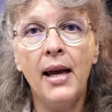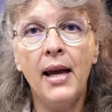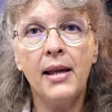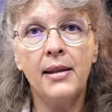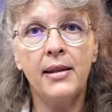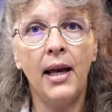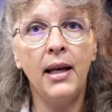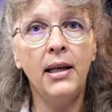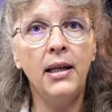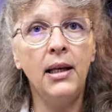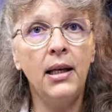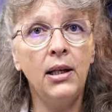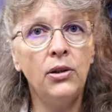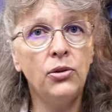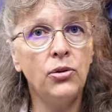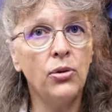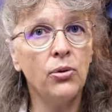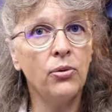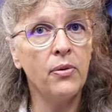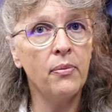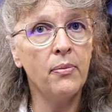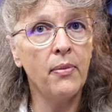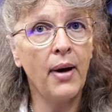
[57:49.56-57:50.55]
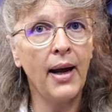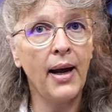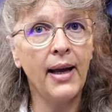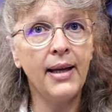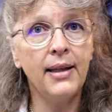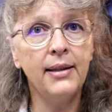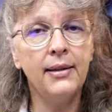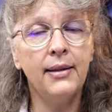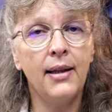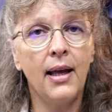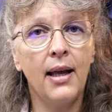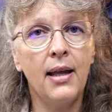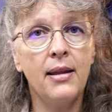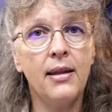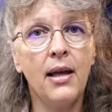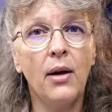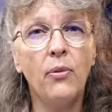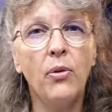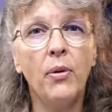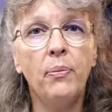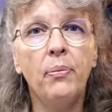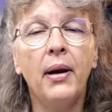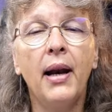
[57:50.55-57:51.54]
They need to remain there.
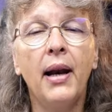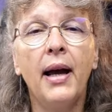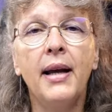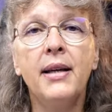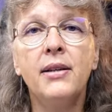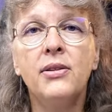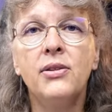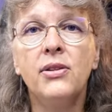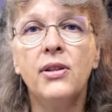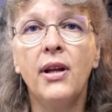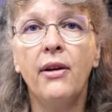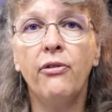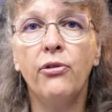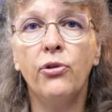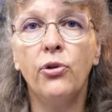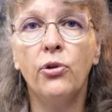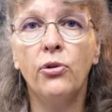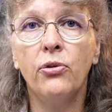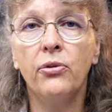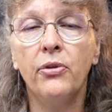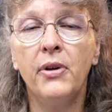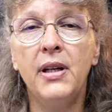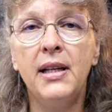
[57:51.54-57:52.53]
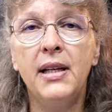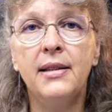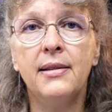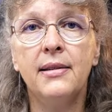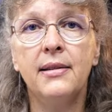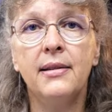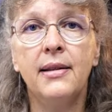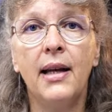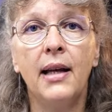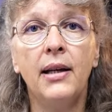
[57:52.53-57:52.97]
They were placed there for a reason.